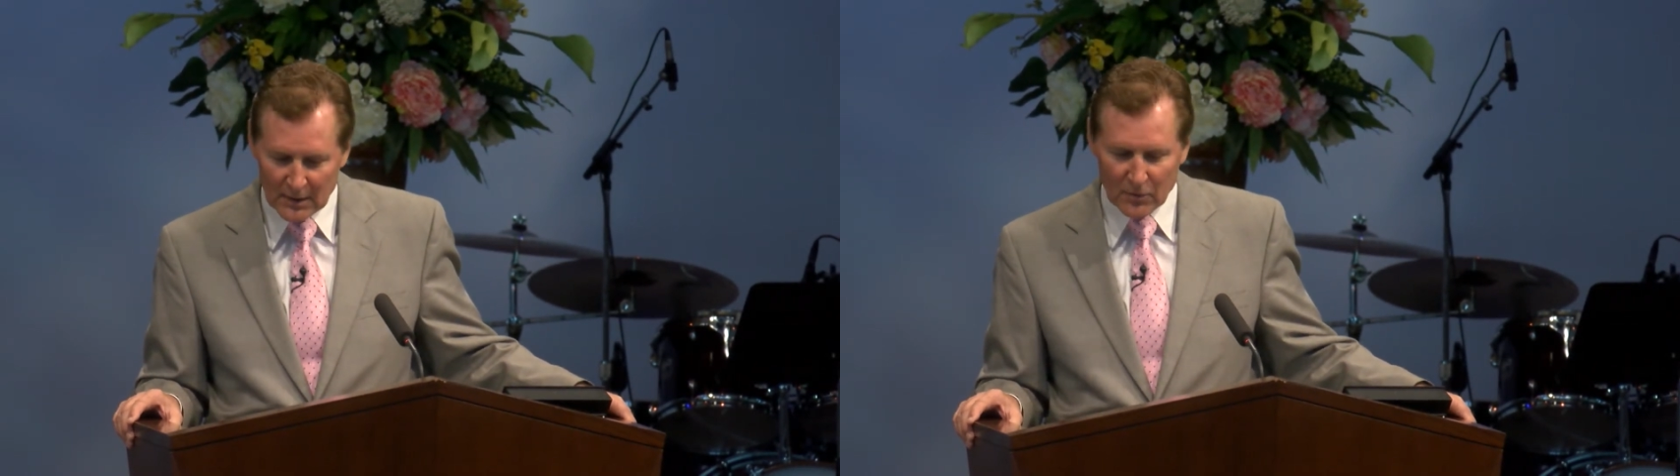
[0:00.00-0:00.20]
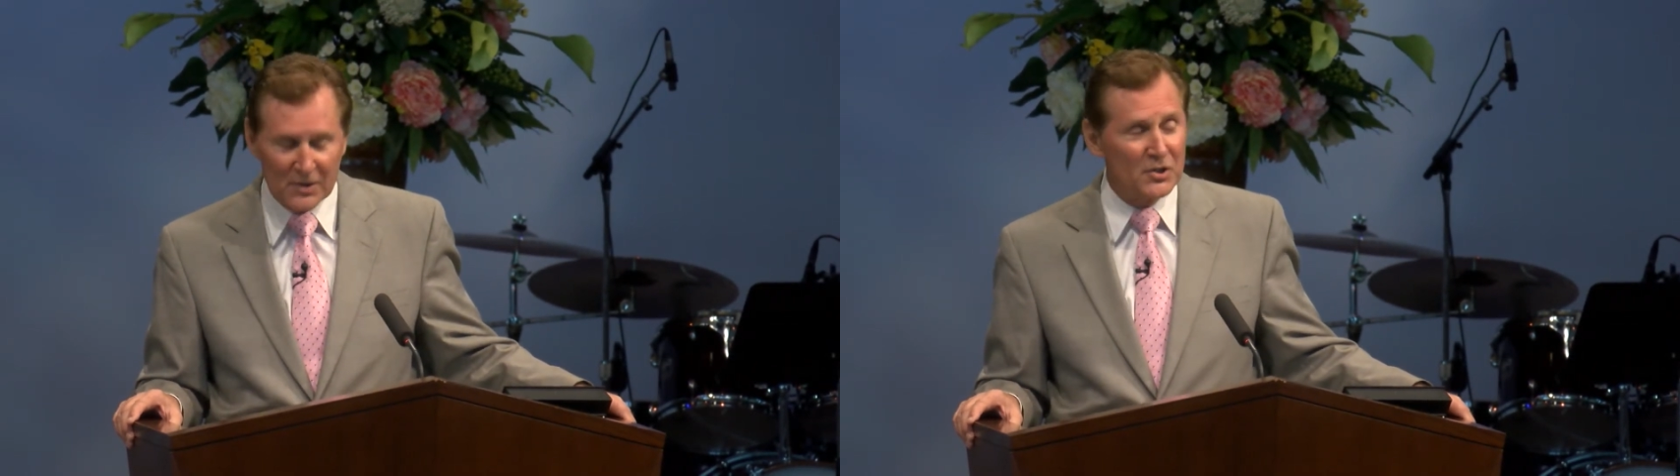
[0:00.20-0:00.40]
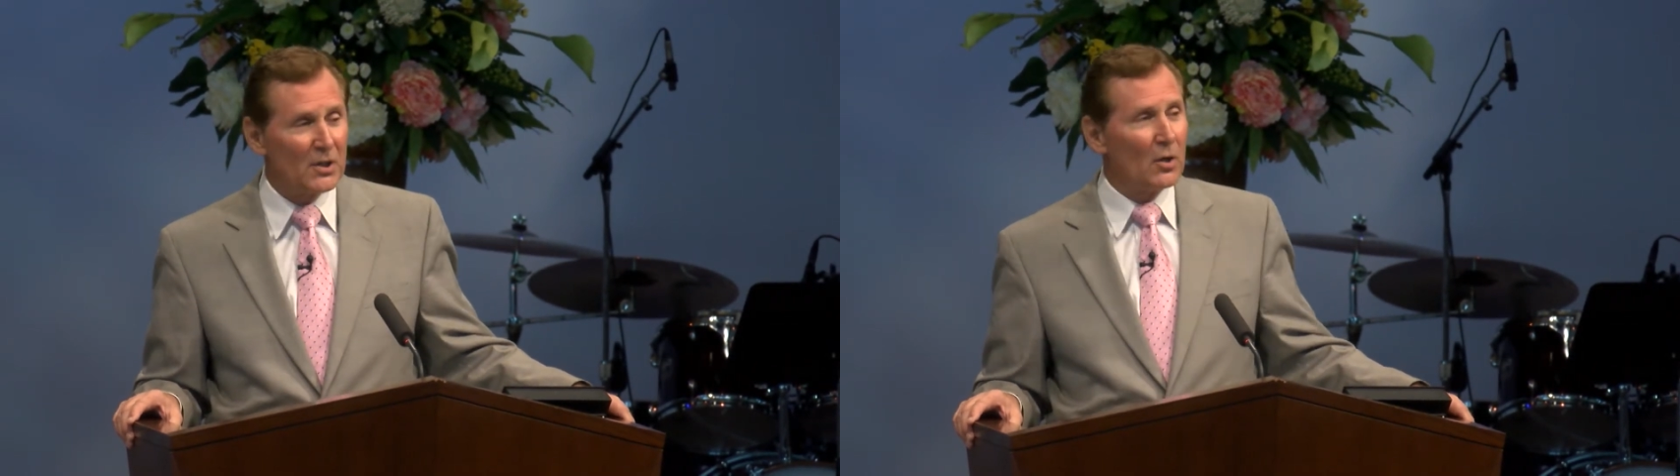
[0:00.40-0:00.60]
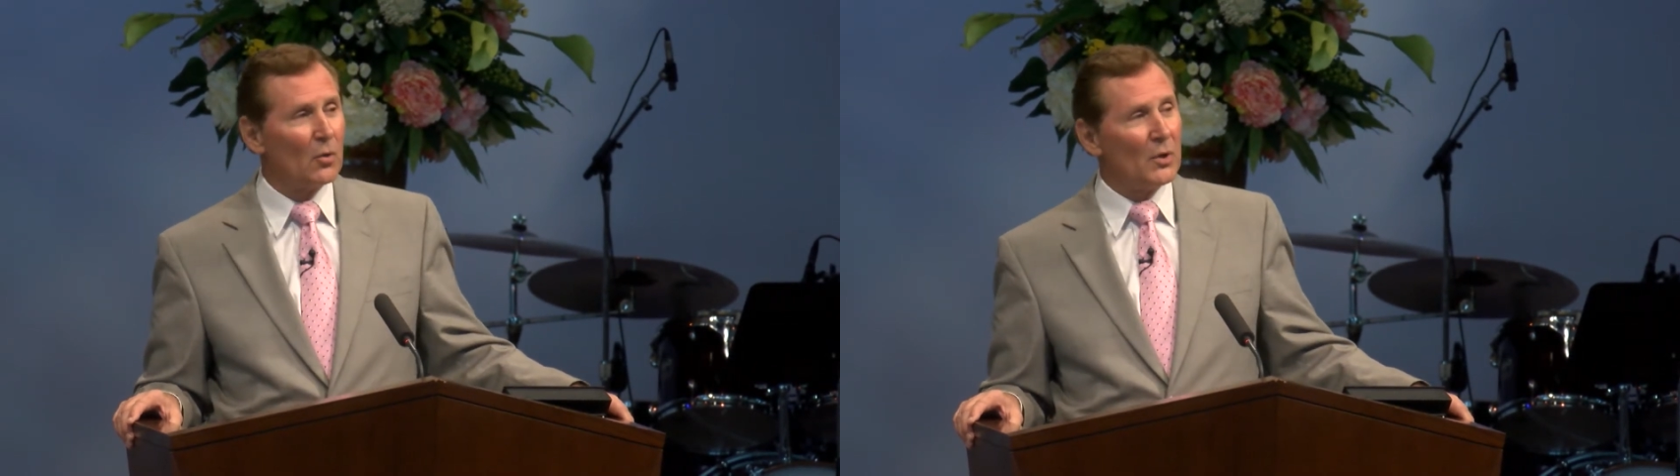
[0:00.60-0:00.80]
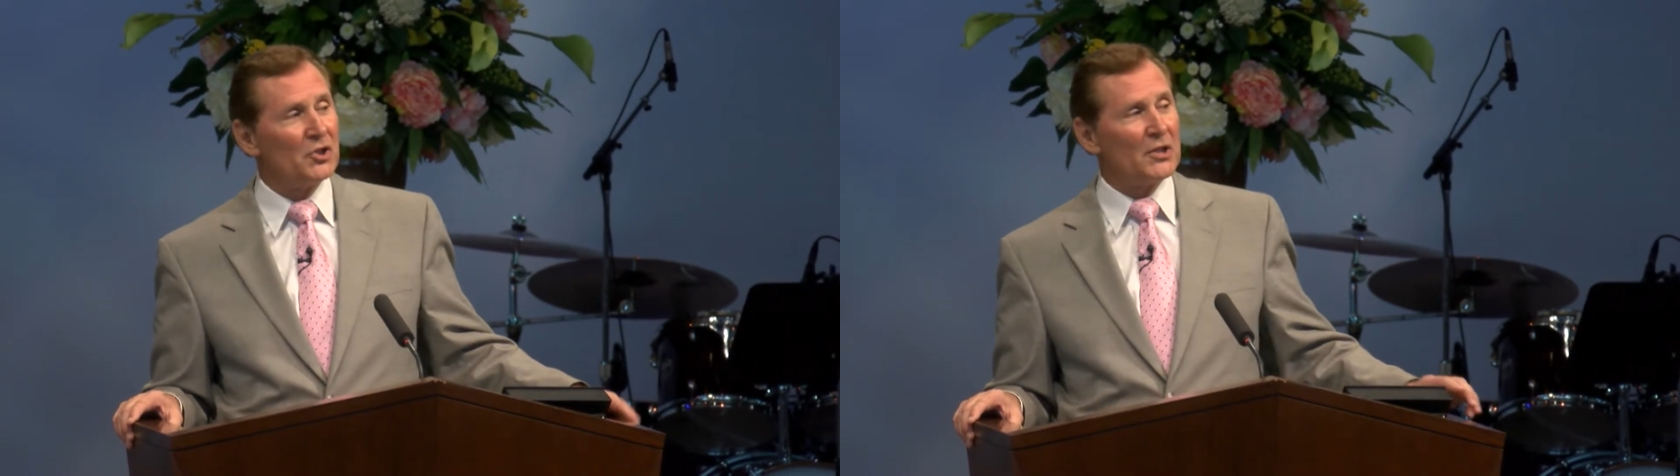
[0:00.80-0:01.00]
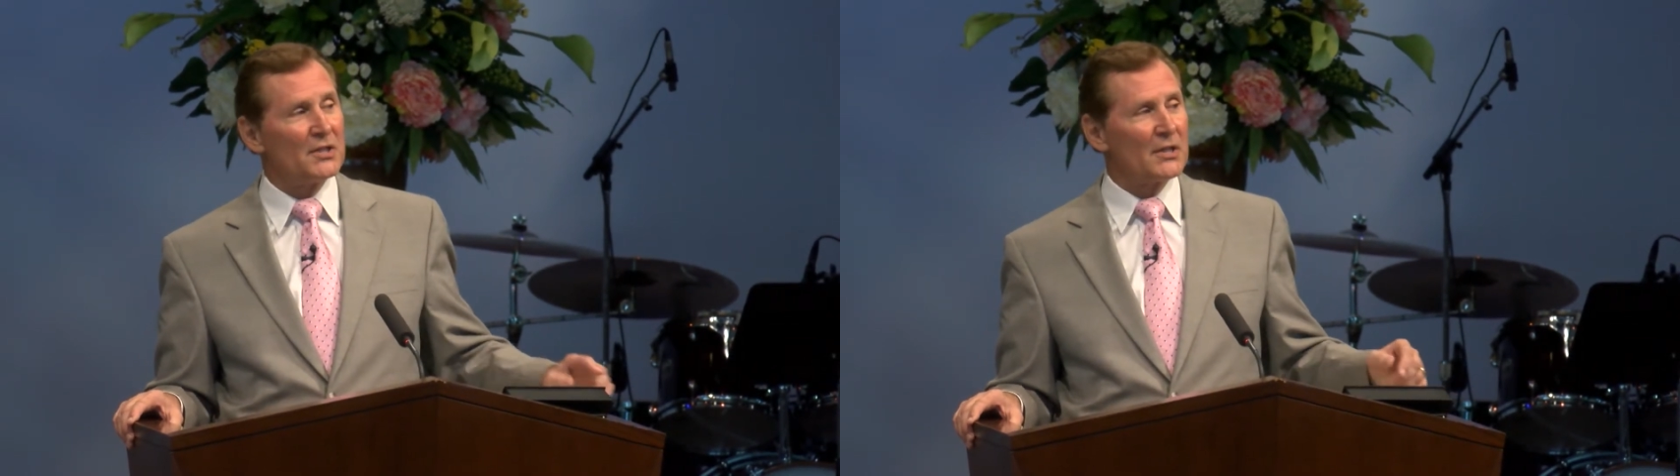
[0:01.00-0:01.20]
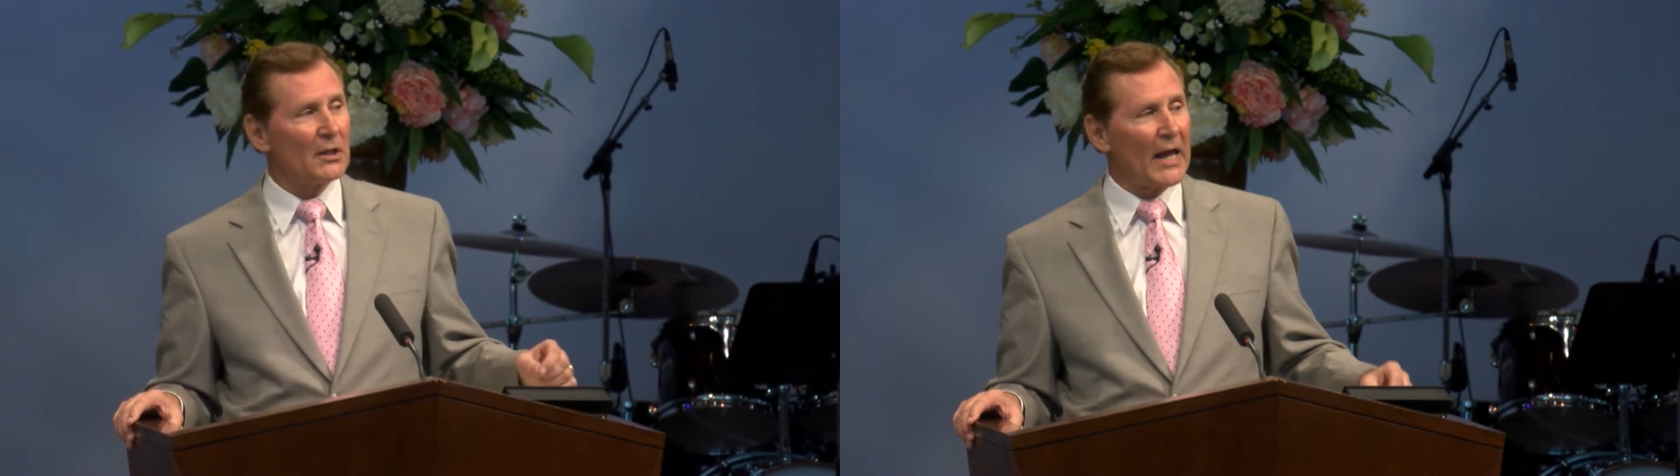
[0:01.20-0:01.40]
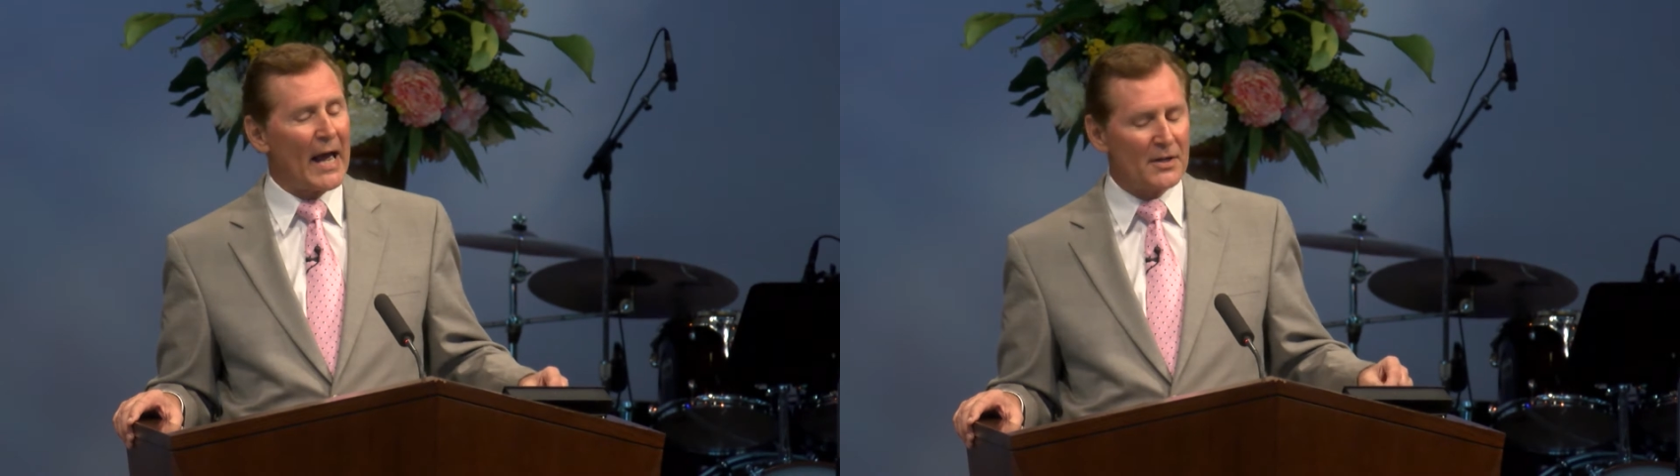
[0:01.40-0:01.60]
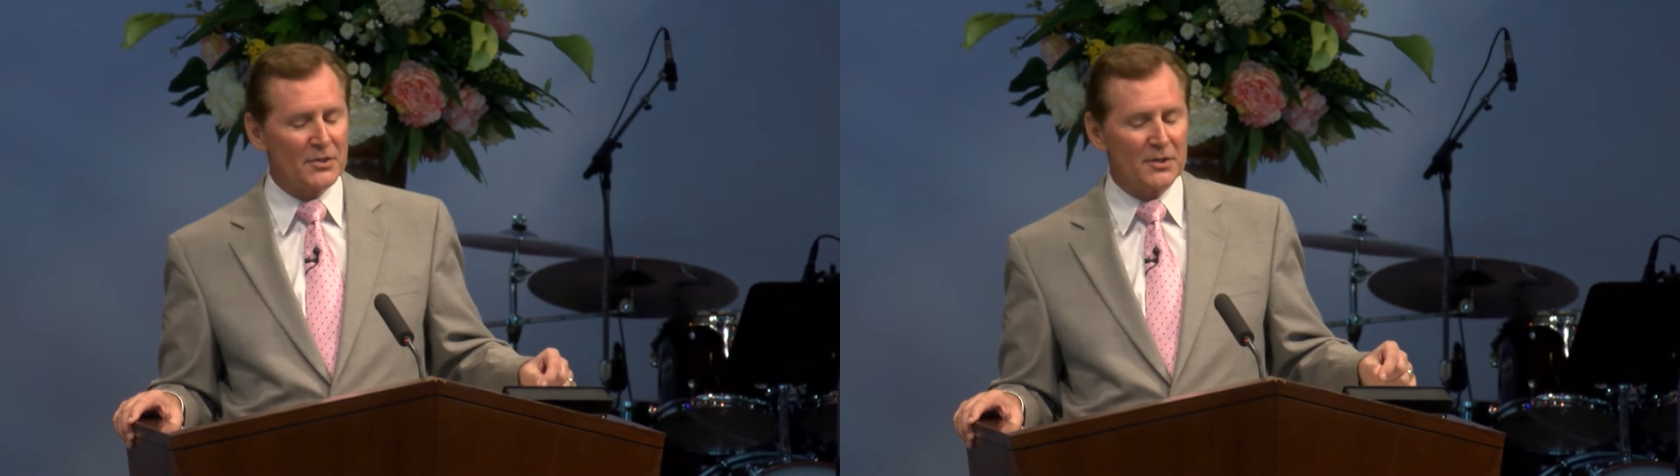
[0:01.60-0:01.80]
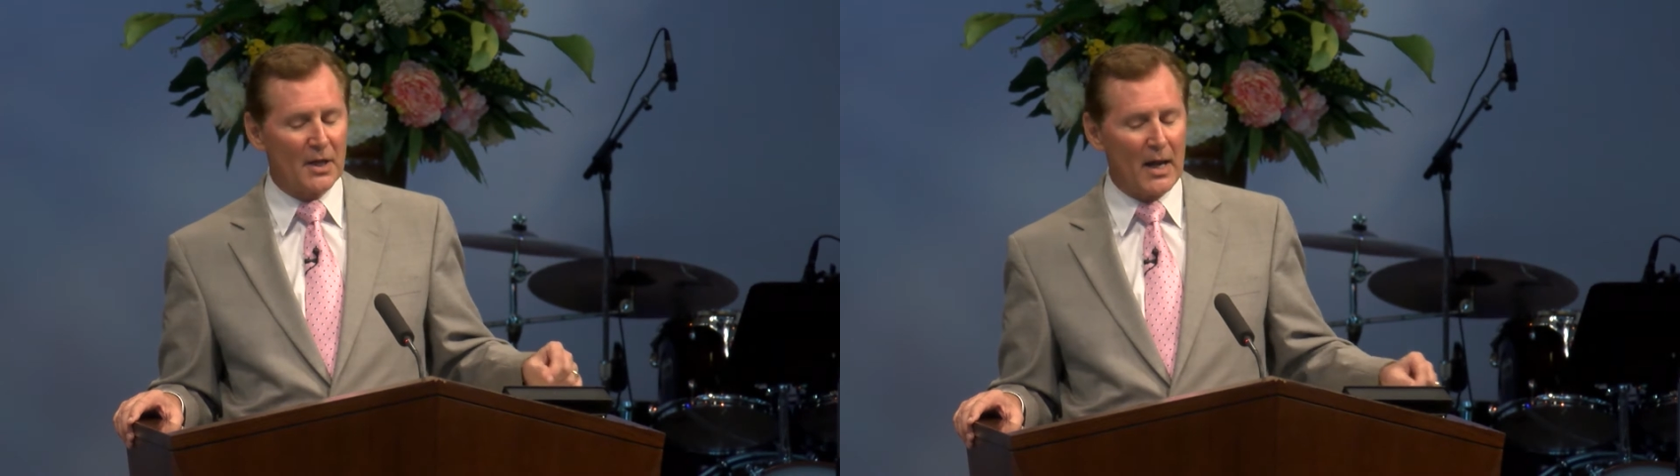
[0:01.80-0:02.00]
which is the
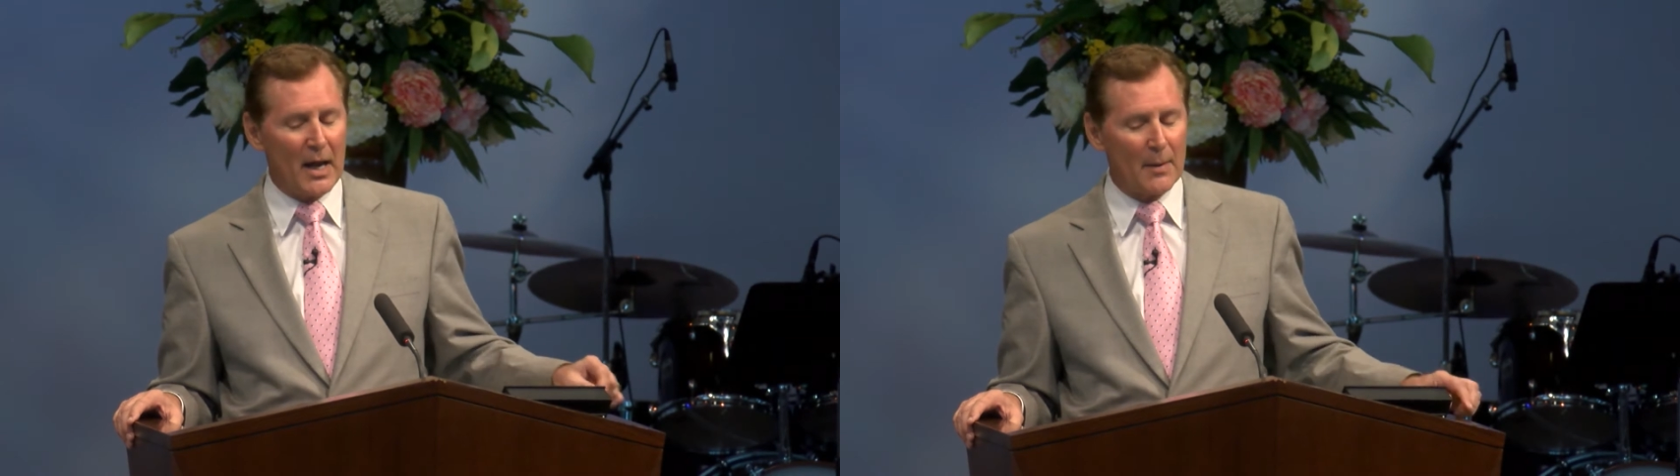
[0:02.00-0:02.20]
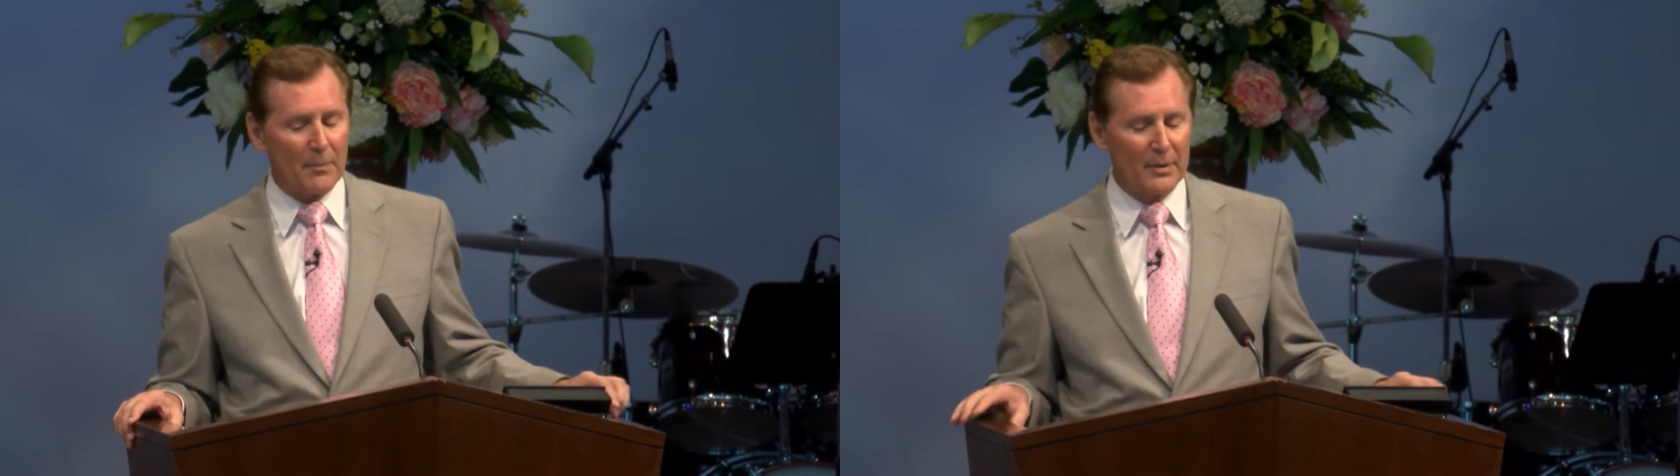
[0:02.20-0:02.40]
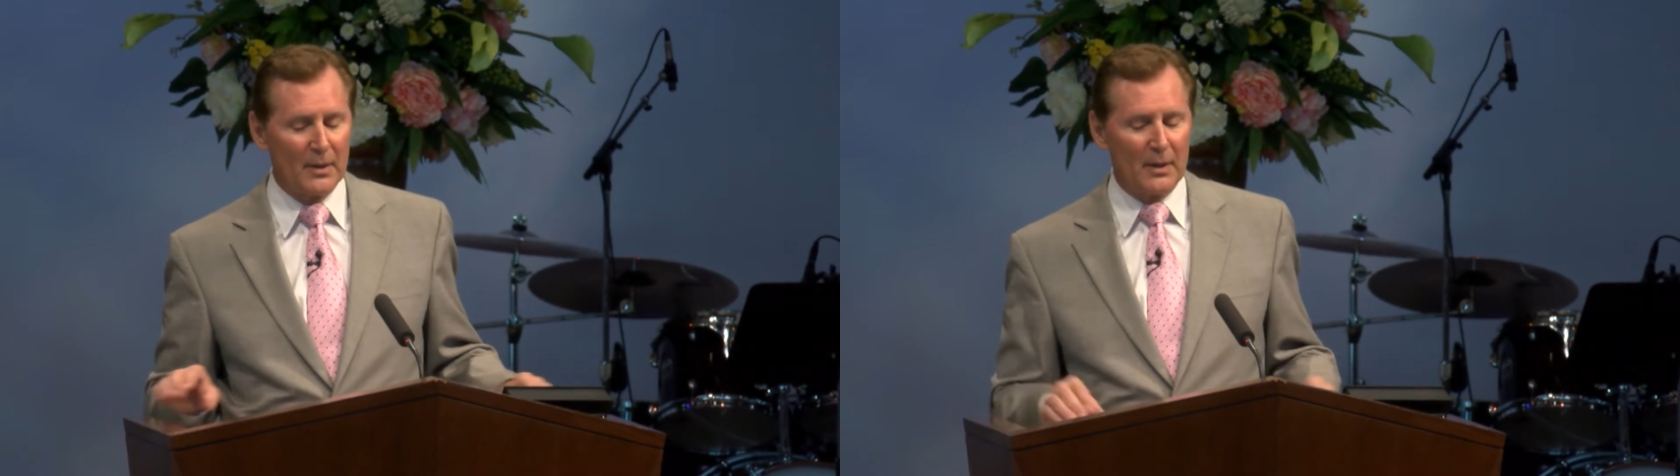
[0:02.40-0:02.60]
last camp